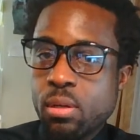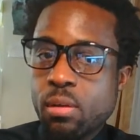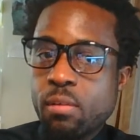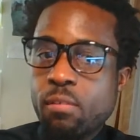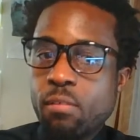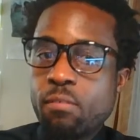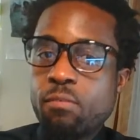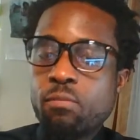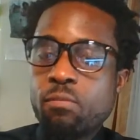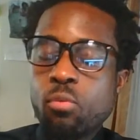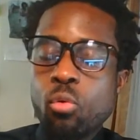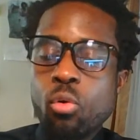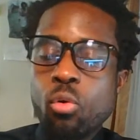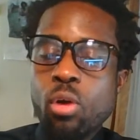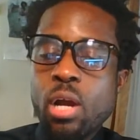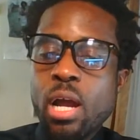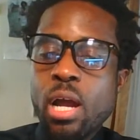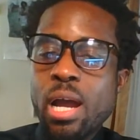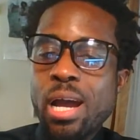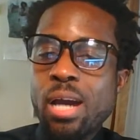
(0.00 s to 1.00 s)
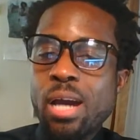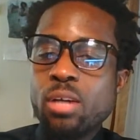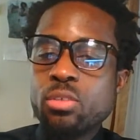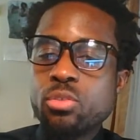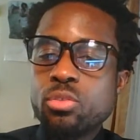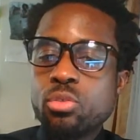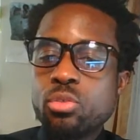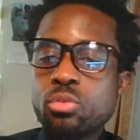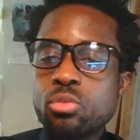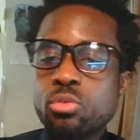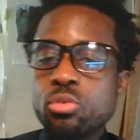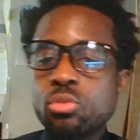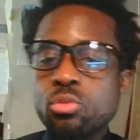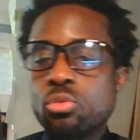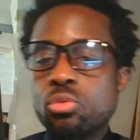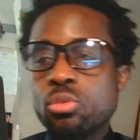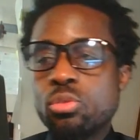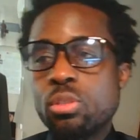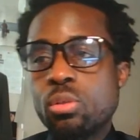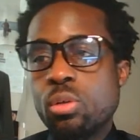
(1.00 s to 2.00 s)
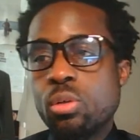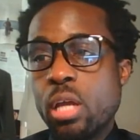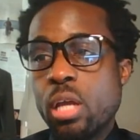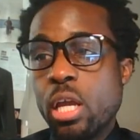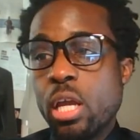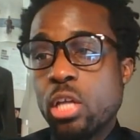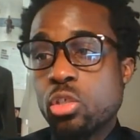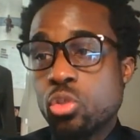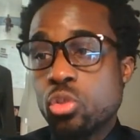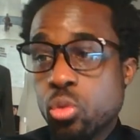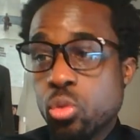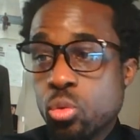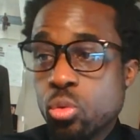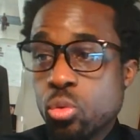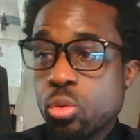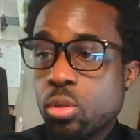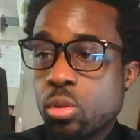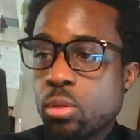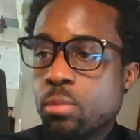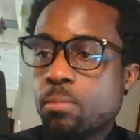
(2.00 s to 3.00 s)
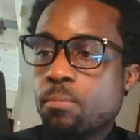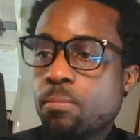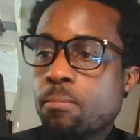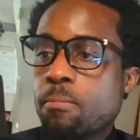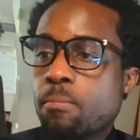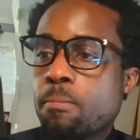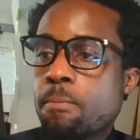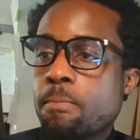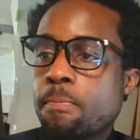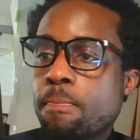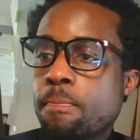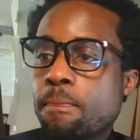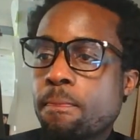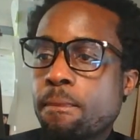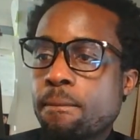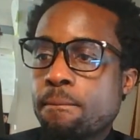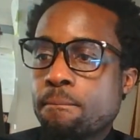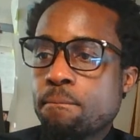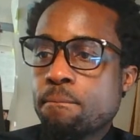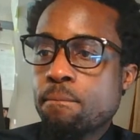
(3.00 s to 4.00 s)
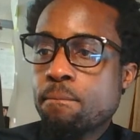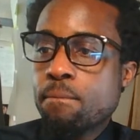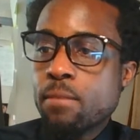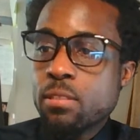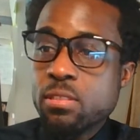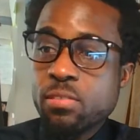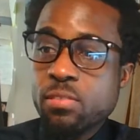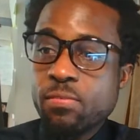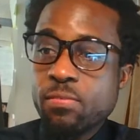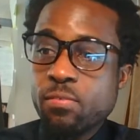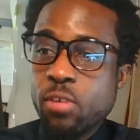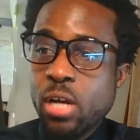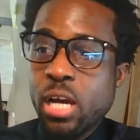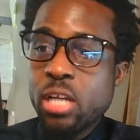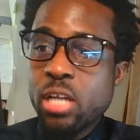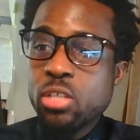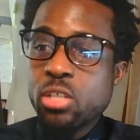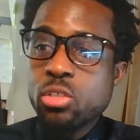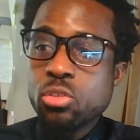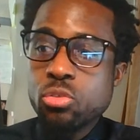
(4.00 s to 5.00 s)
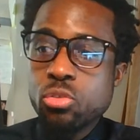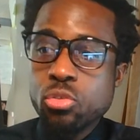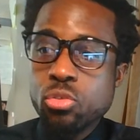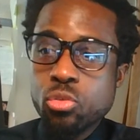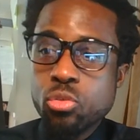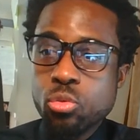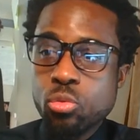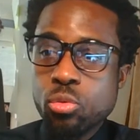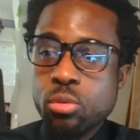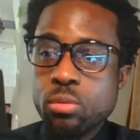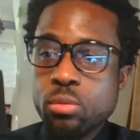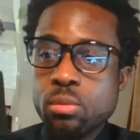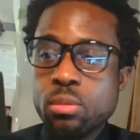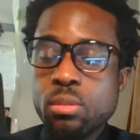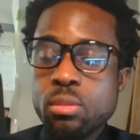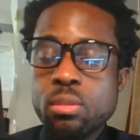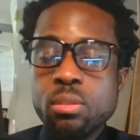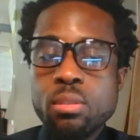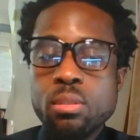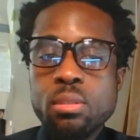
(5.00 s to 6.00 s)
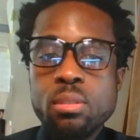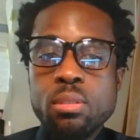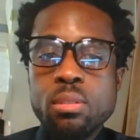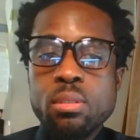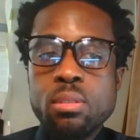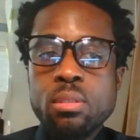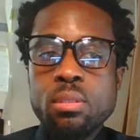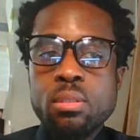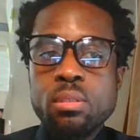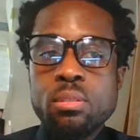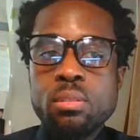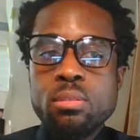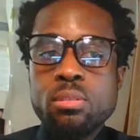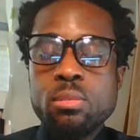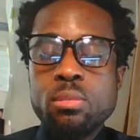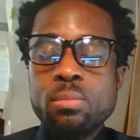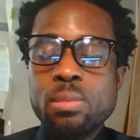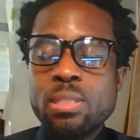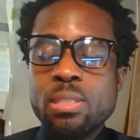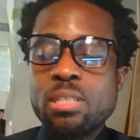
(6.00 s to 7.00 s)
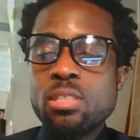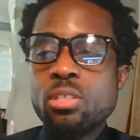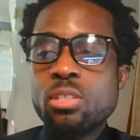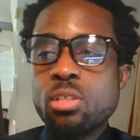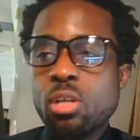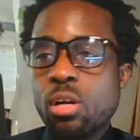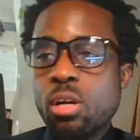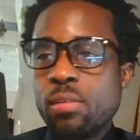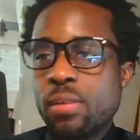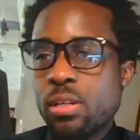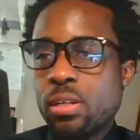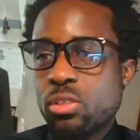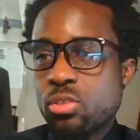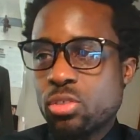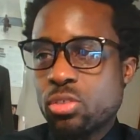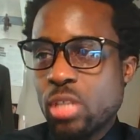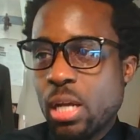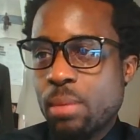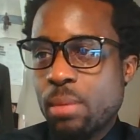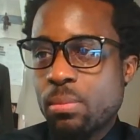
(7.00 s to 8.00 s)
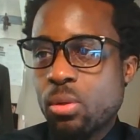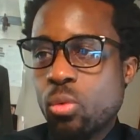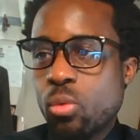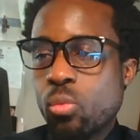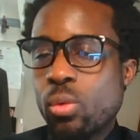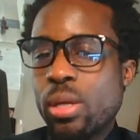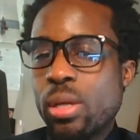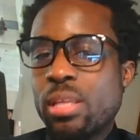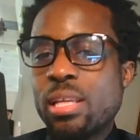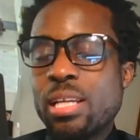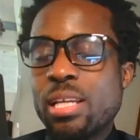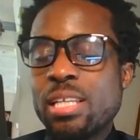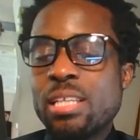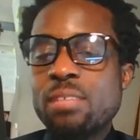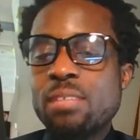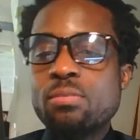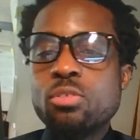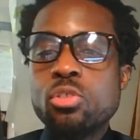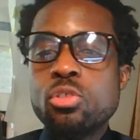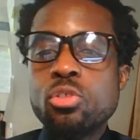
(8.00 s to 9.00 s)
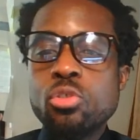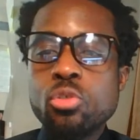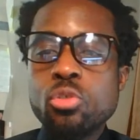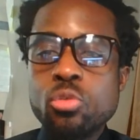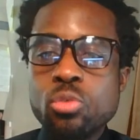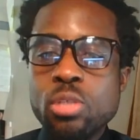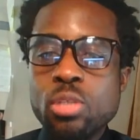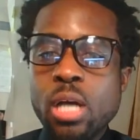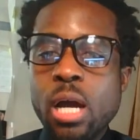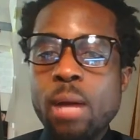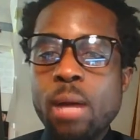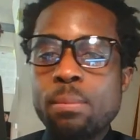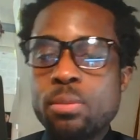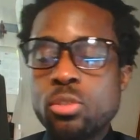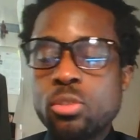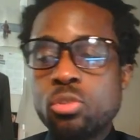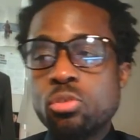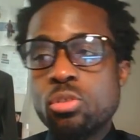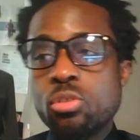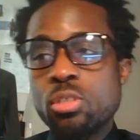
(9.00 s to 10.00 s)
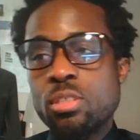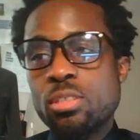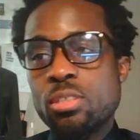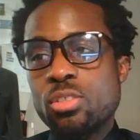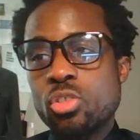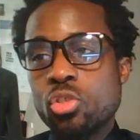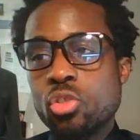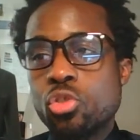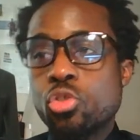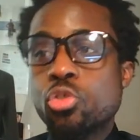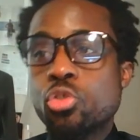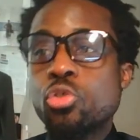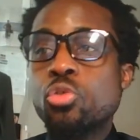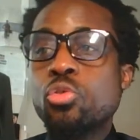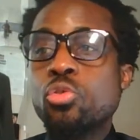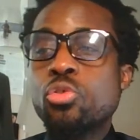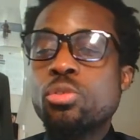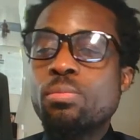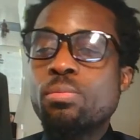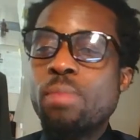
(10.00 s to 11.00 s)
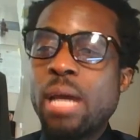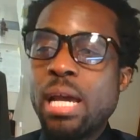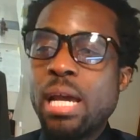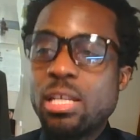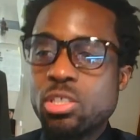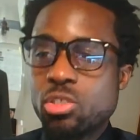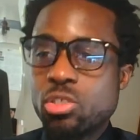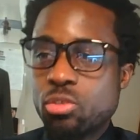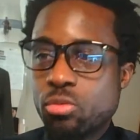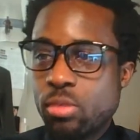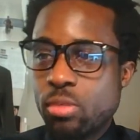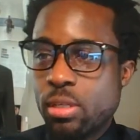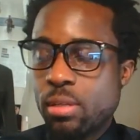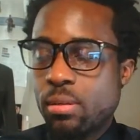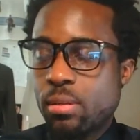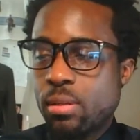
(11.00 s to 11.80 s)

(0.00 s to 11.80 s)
for how to use a tool, for how to use the tool to begin to carve out your time in a way that gives you the opportunity to choose mastery.